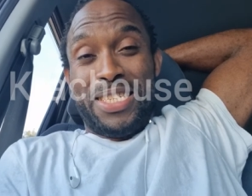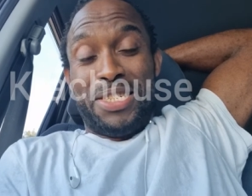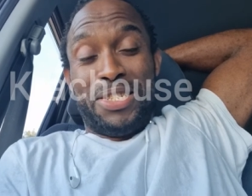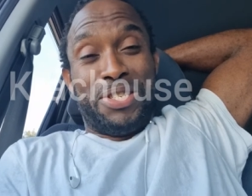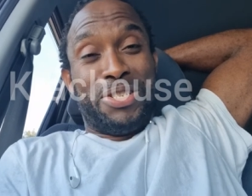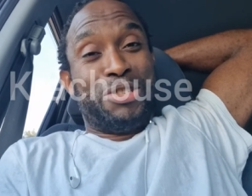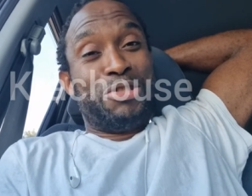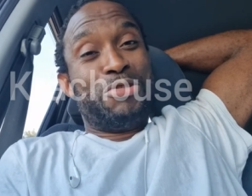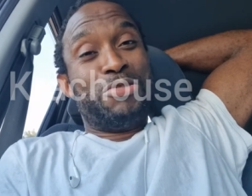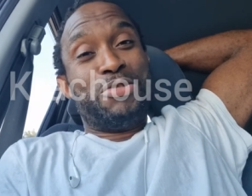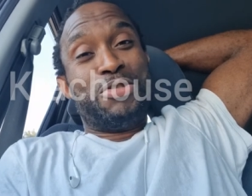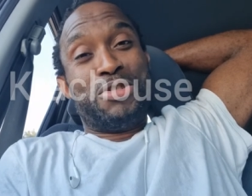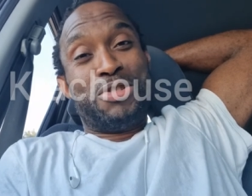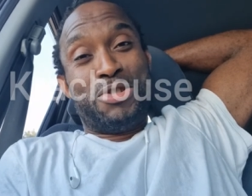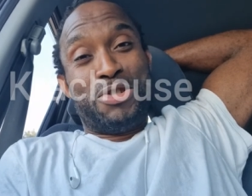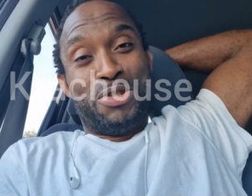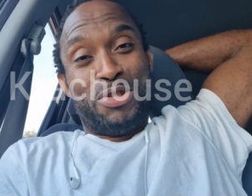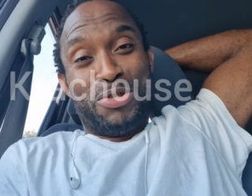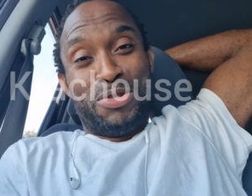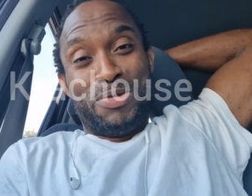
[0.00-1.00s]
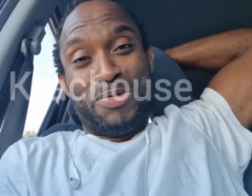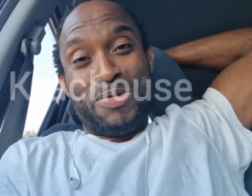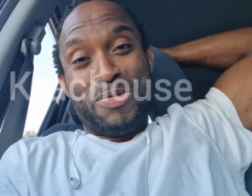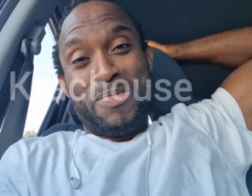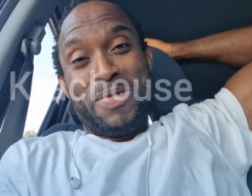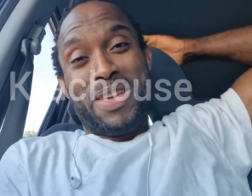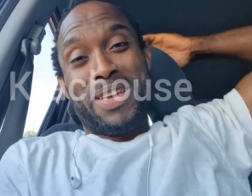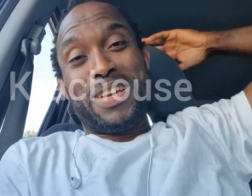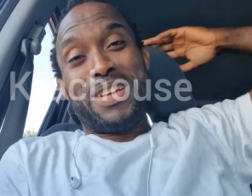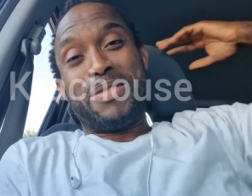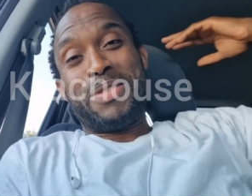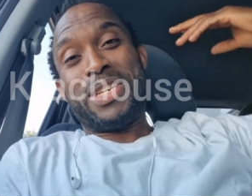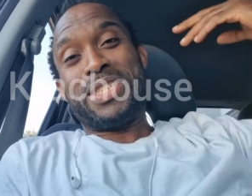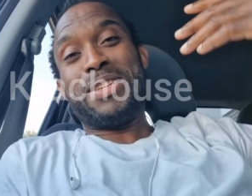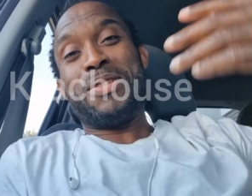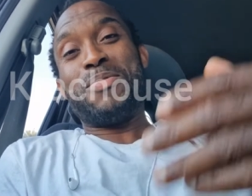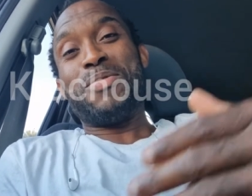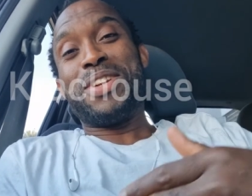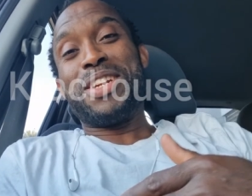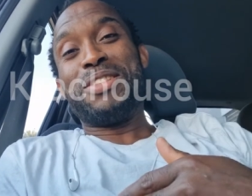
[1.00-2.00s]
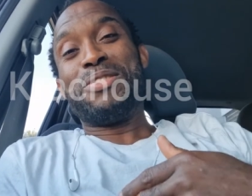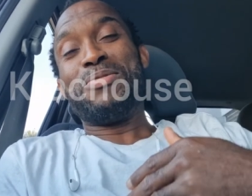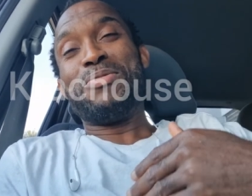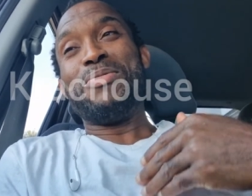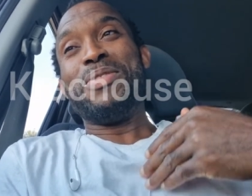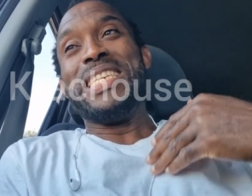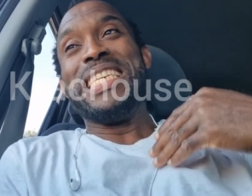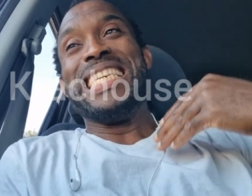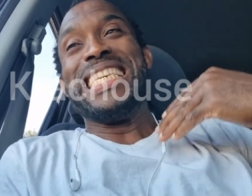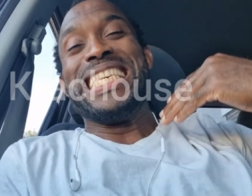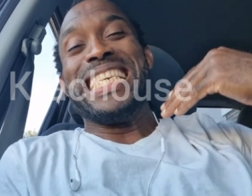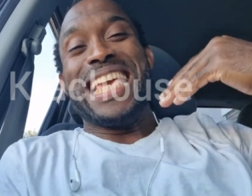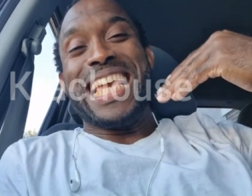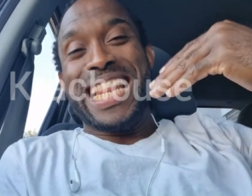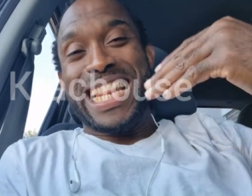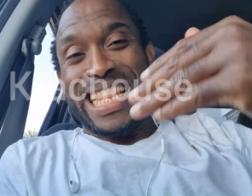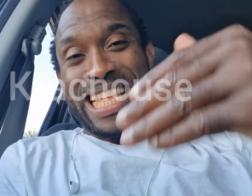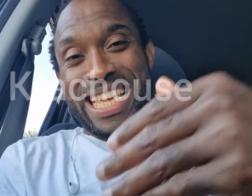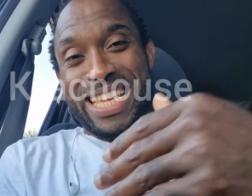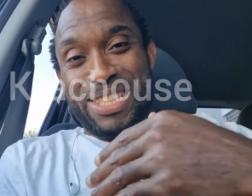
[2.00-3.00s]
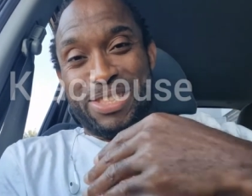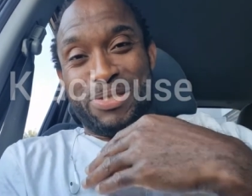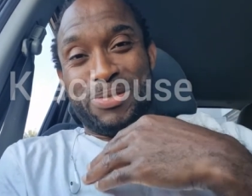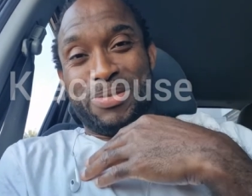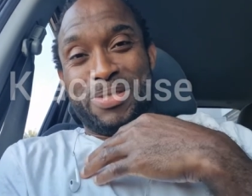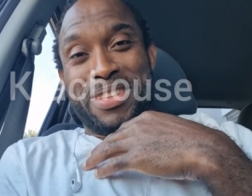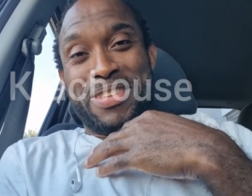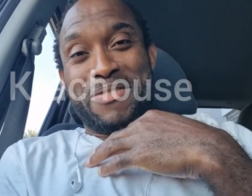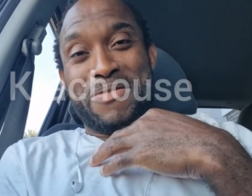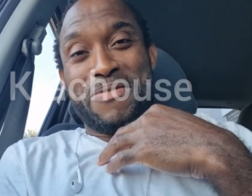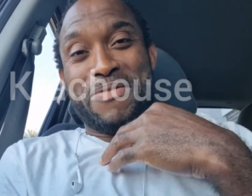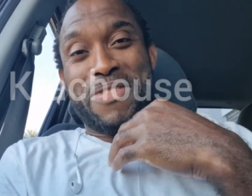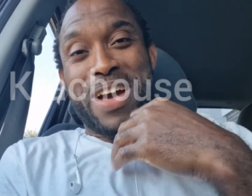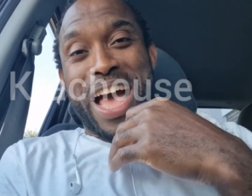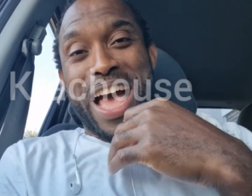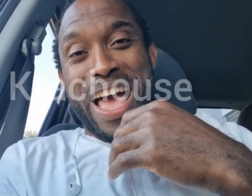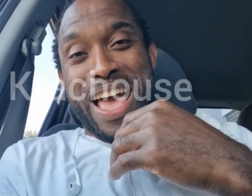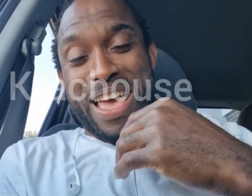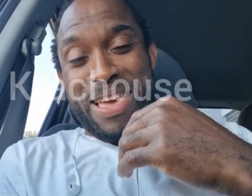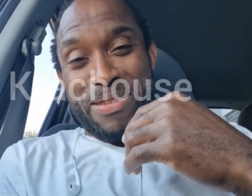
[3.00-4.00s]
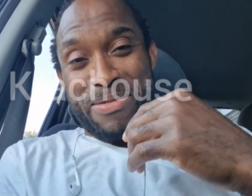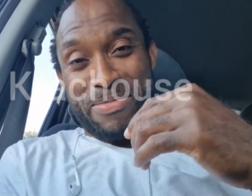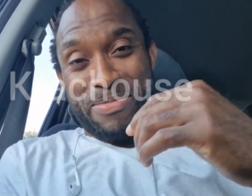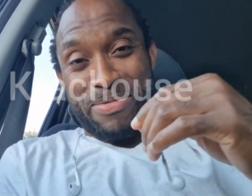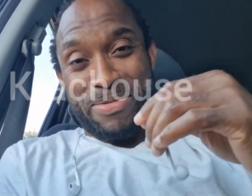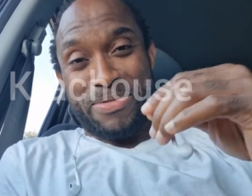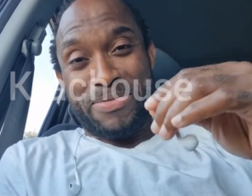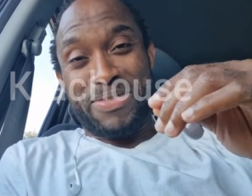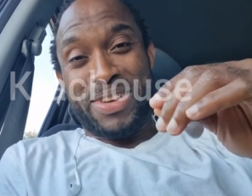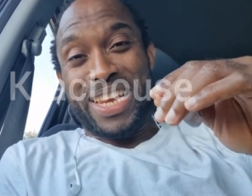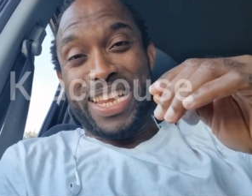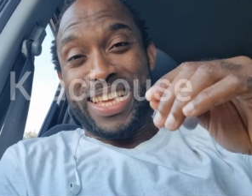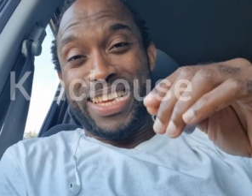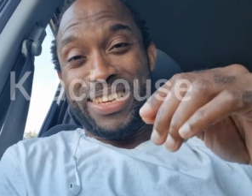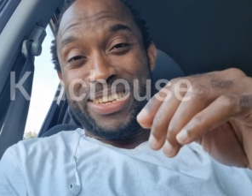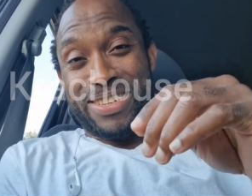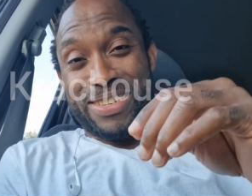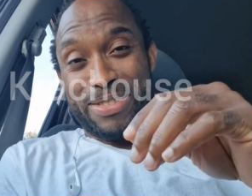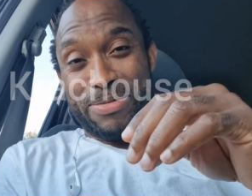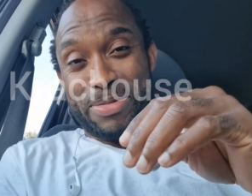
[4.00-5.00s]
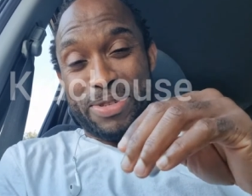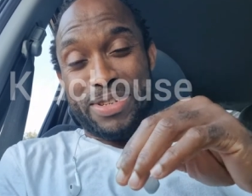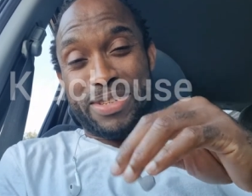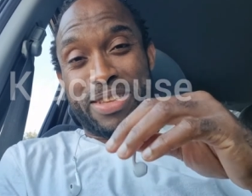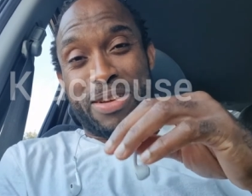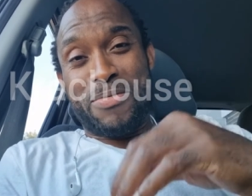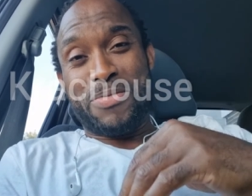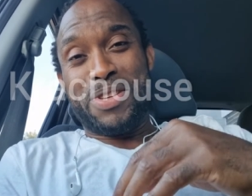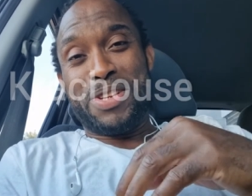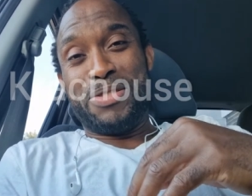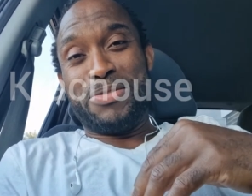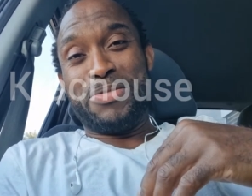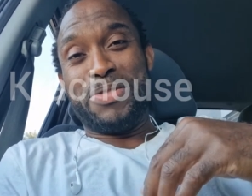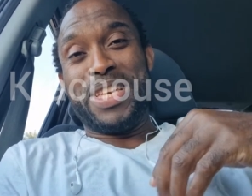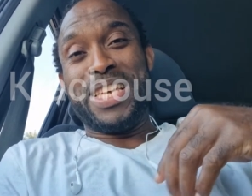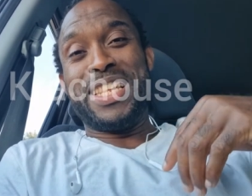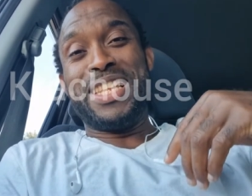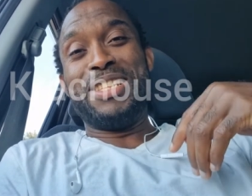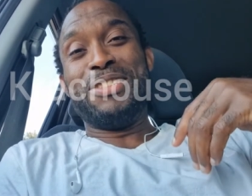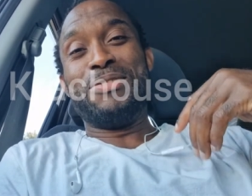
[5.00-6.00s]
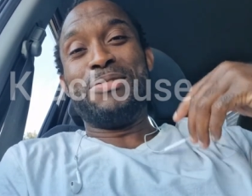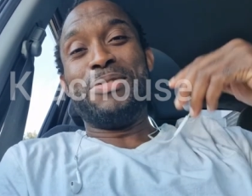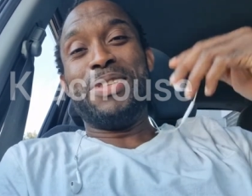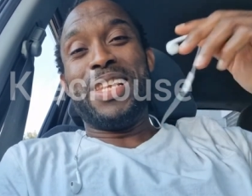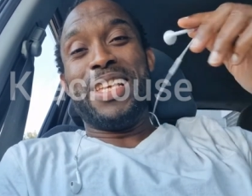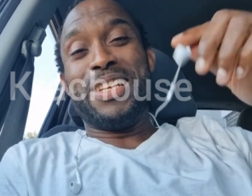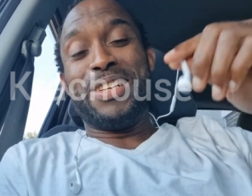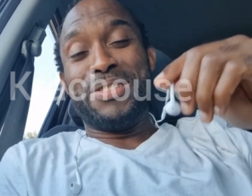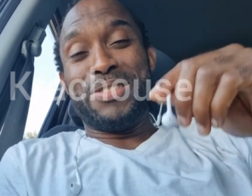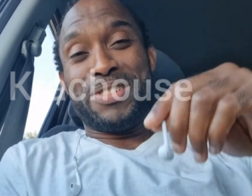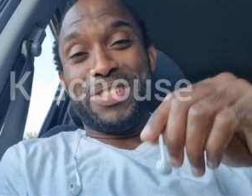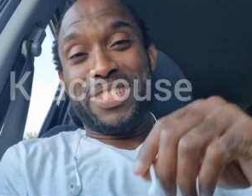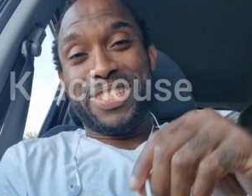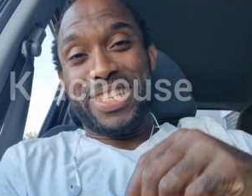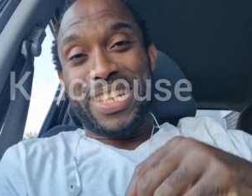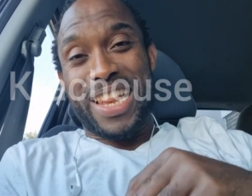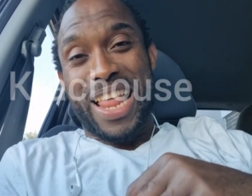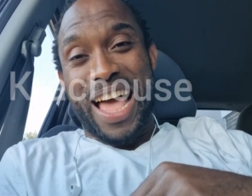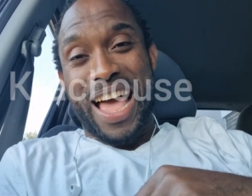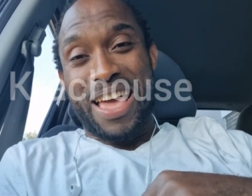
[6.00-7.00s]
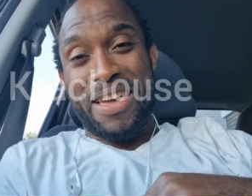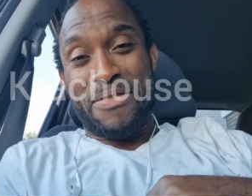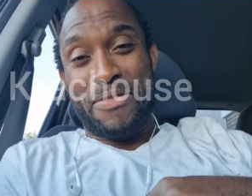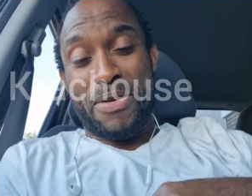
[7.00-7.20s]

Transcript: just to so because I wanted to get into the vibe of Lagos because I wanted to get into Lagos life.